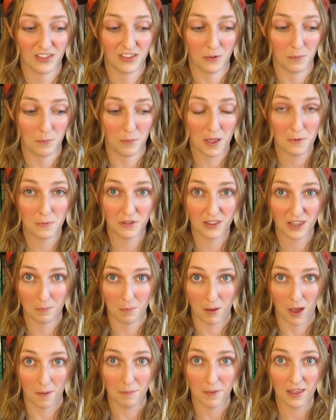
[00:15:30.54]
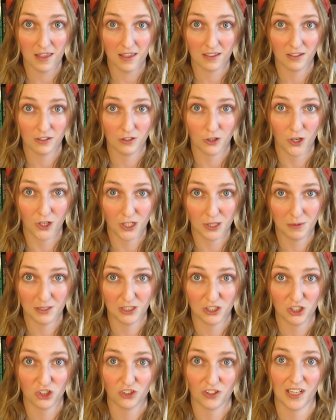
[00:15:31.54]
the bit with the puppet could have
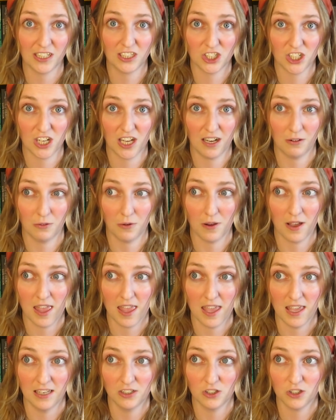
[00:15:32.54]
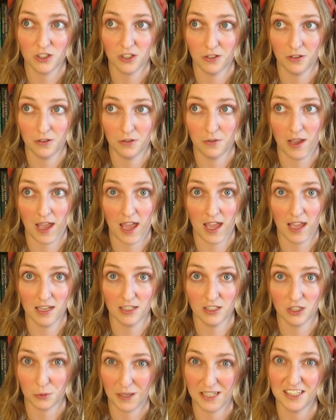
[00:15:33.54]
been stretched out into
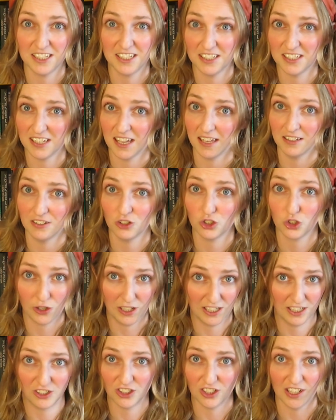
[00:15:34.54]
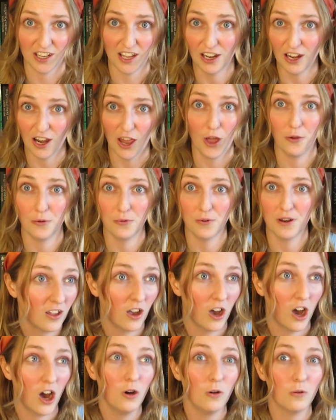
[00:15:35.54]
a 2010 trilogy alone.
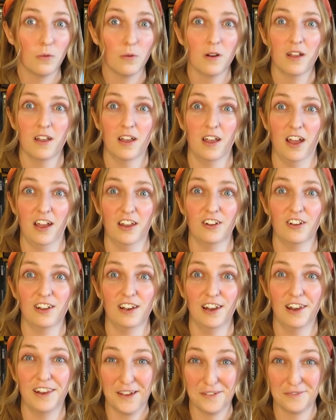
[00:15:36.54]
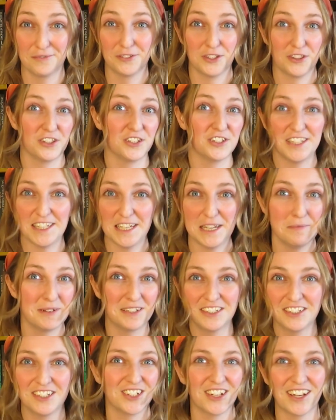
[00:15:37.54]
Oh, and I loved the
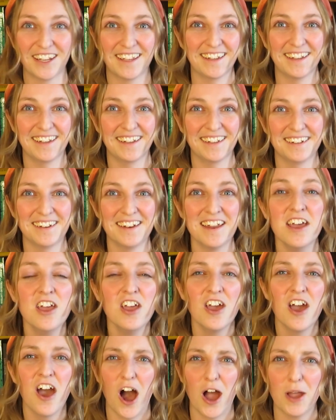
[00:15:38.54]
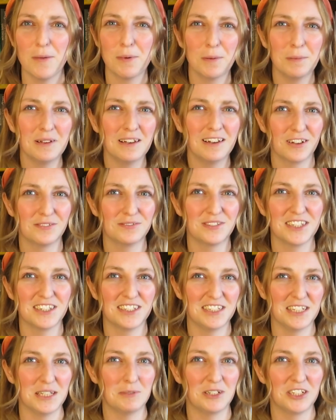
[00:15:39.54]
demon chicken. I probably loved the
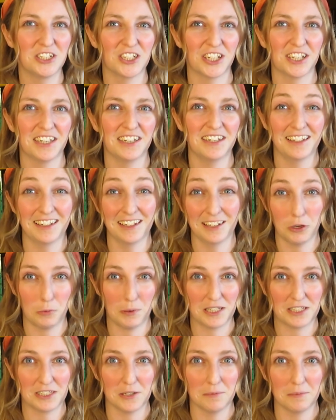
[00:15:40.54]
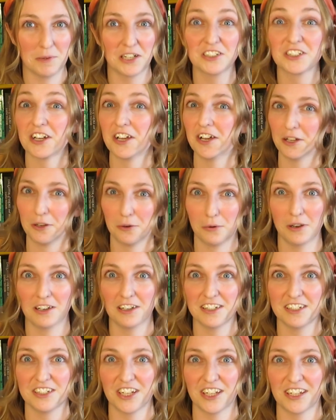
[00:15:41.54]
demon chicken a little bit too much. I quite
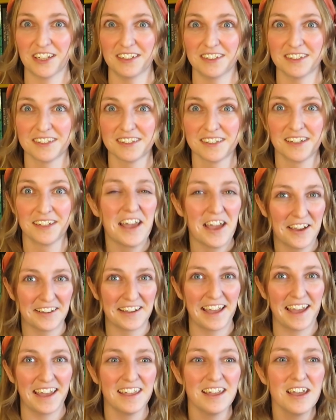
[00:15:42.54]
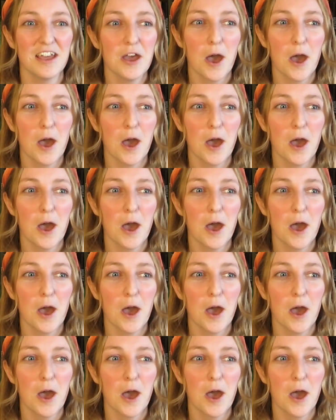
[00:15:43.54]
like chickens. Okay.